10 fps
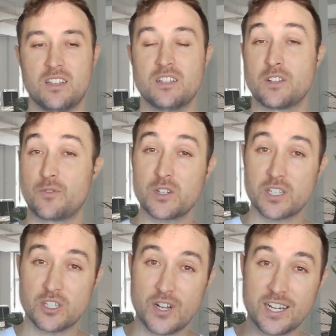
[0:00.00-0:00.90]
to firstly
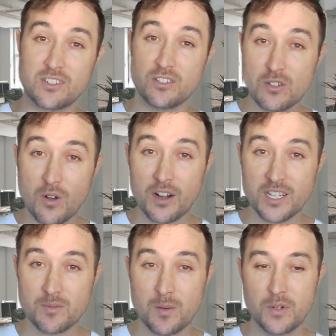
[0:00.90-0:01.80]
attract new
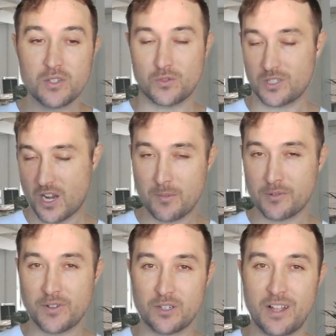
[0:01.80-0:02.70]
audience members or top of
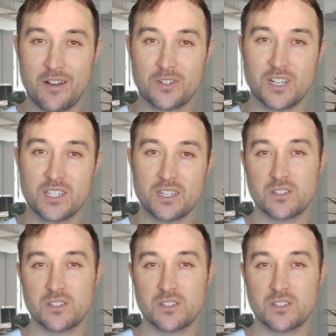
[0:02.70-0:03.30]
funnel advertising.